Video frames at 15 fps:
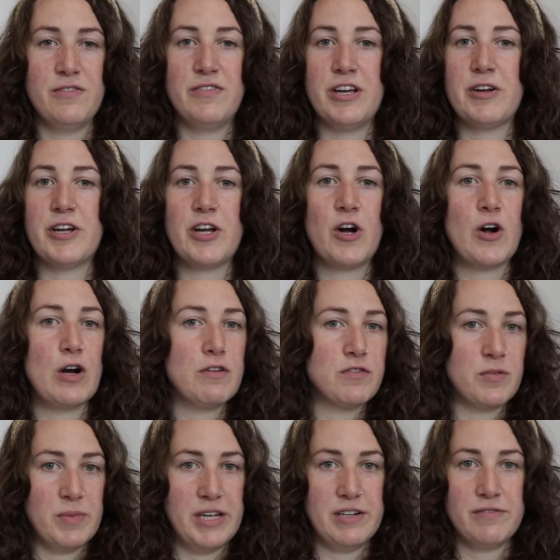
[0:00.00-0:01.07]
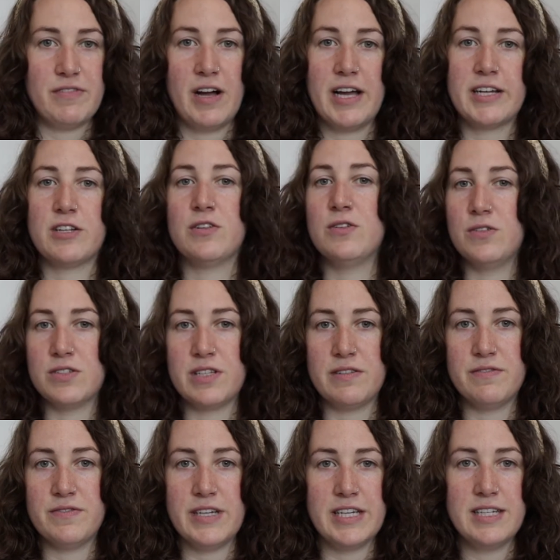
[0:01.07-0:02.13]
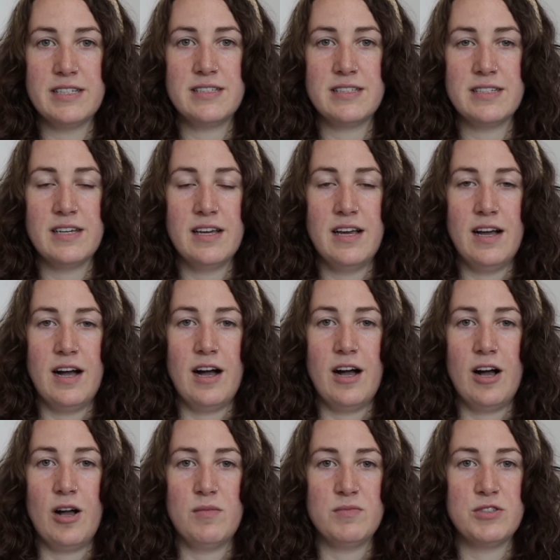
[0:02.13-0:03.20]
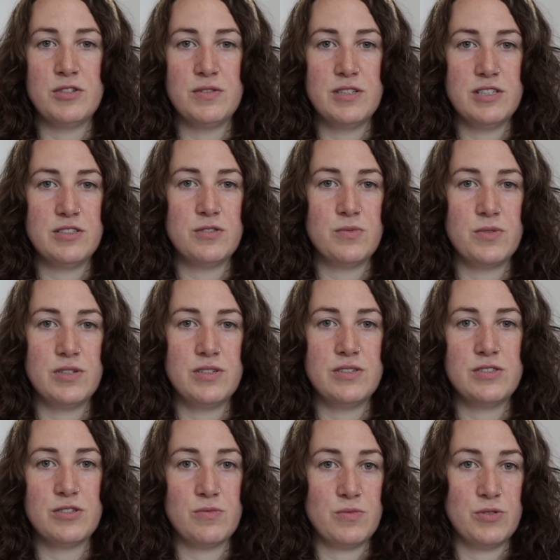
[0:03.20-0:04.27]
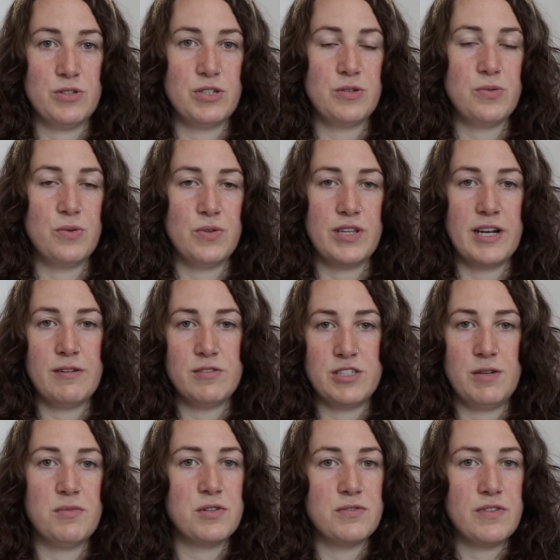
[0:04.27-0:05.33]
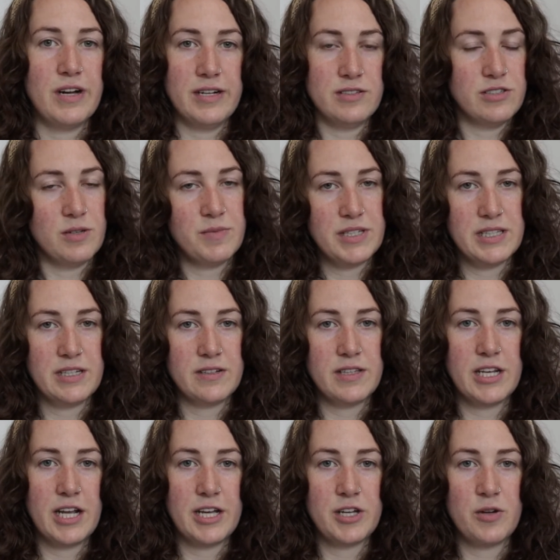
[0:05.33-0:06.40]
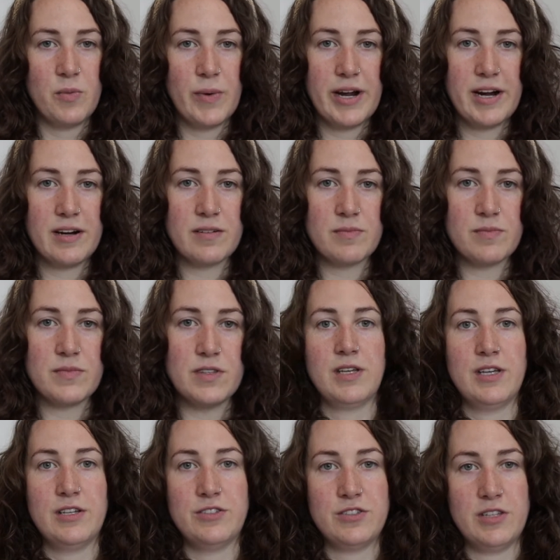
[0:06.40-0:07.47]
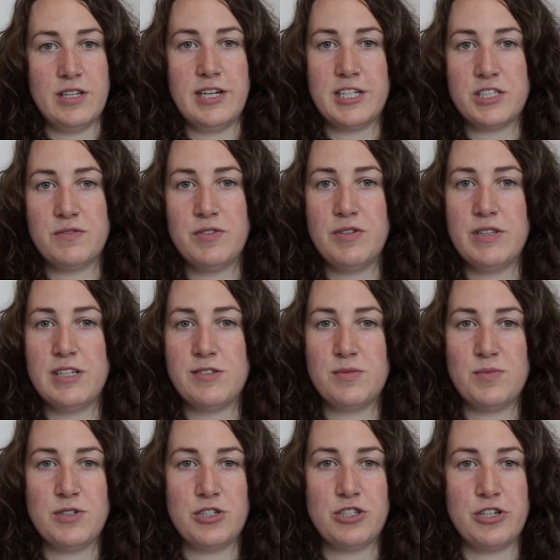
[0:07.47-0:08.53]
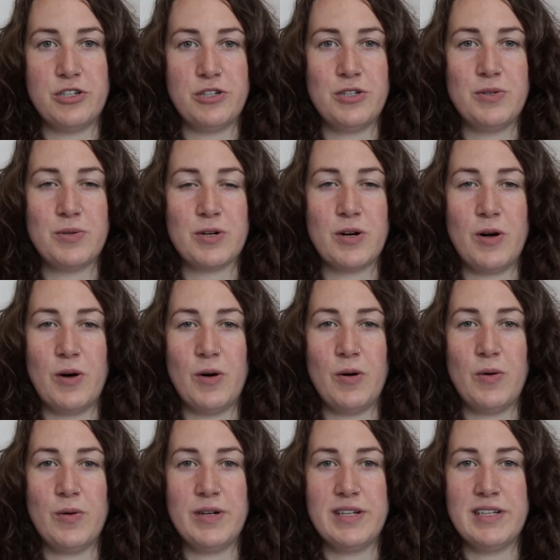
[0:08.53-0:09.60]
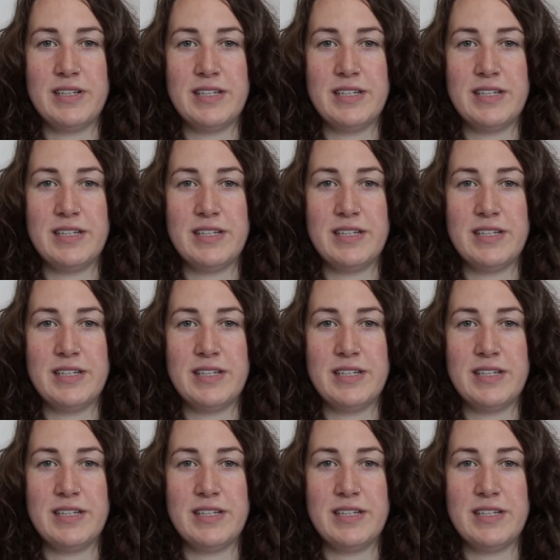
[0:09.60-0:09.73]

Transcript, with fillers: very hard for me to find clothes that fit. Um, so this was really cool that I was able to find something there that I could wear. So the next few things I'm going to show you are all